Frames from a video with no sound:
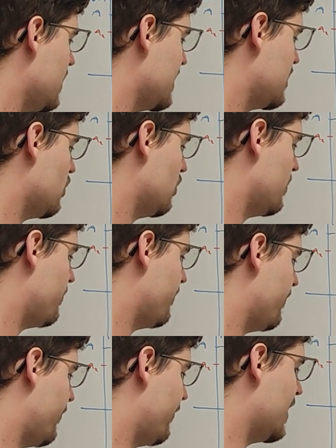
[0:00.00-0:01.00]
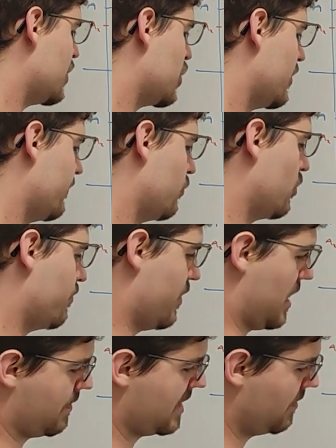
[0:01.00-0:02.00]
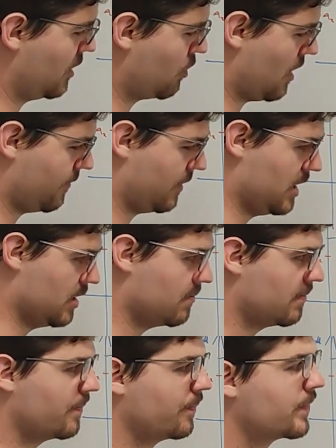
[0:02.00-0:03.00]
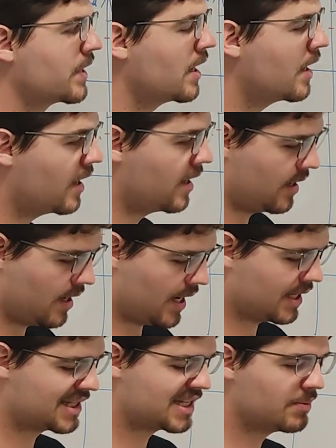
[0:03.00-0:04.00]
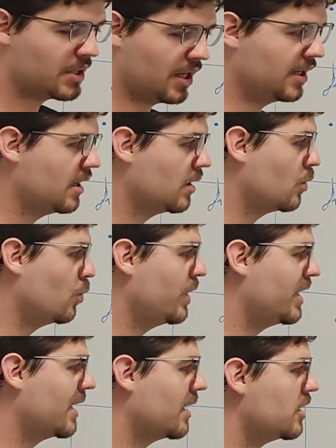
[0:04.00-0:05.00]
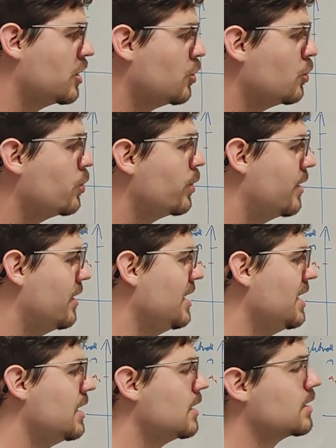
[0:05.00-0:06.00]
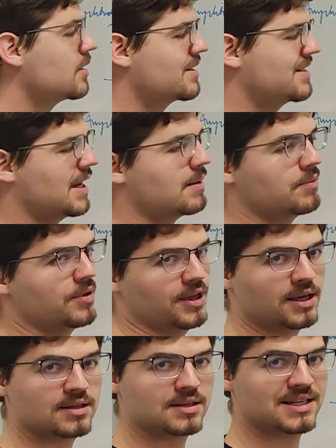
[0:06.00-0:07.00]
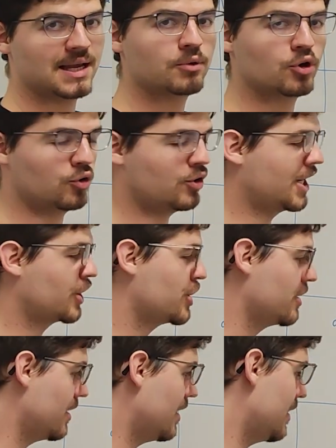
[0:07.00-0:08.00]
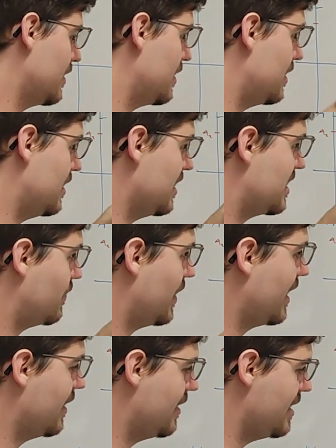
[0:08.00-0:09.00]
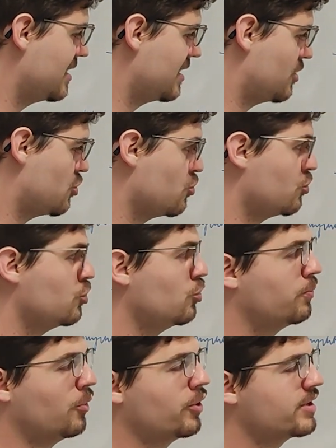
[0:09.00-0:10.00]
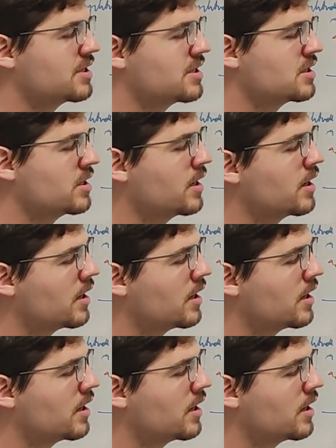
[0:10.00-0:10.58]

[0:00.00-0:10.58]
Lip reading: So the phase shift would perhaps be graphed here. And similarly, we can do the same thing, the same contraction, and display these two new points,